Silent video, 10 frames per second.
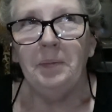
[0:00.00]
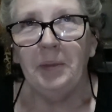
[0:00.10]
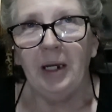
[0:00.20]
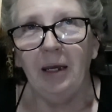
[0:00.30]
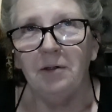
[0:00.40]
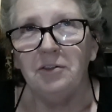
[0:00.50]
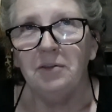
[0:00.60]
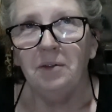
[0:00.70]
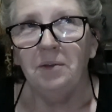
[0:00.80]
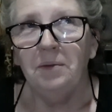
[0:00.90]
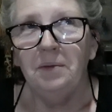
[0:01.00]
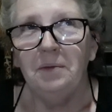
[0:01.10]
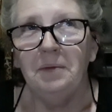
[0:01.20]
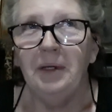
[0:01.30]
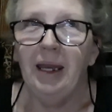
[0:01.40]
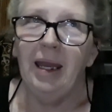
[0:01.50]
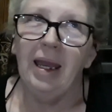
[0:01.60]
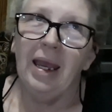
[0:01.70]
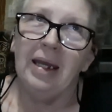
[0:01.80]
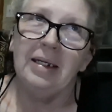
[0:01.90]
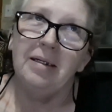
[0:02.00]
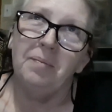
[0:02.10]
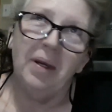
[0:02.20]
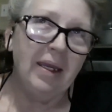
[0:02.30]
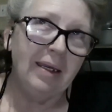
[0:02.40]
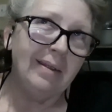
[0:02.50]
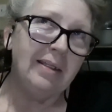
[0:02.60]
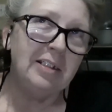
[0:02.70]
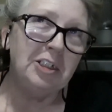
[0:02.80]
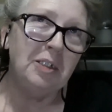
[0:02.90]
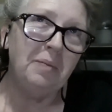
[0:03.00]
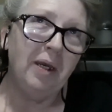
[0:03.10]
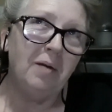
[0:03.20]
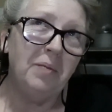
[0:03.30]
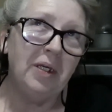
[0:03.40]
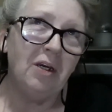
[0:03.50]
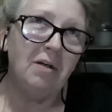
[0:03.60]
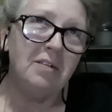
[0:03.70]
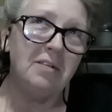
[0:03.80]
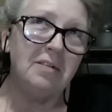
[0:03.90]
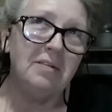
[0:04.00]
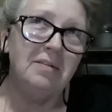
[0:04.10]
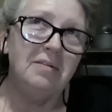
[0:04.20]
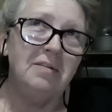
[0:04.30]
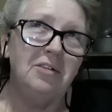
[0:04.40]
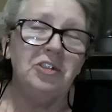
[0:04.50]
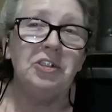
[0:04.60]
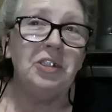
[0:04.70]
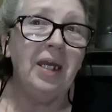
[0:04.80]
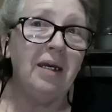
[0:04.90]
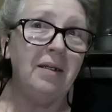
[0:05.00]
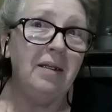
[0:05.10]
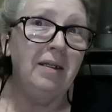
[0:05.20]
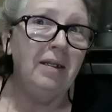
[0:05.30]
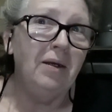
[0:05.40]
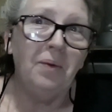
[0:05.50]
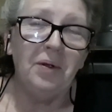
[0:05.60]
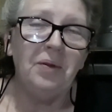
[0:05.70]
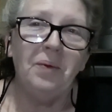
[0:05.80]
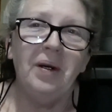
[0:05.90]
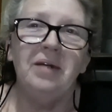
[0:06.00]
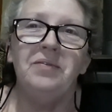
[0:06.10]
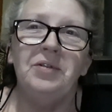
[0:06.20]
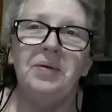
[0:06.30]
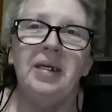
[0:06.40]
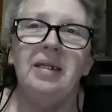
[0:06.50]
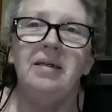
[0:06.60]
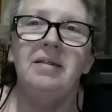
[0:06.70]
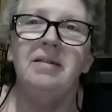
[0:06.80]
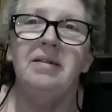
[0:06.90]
But I also had it in my head that she made them because she had no other way of doing it.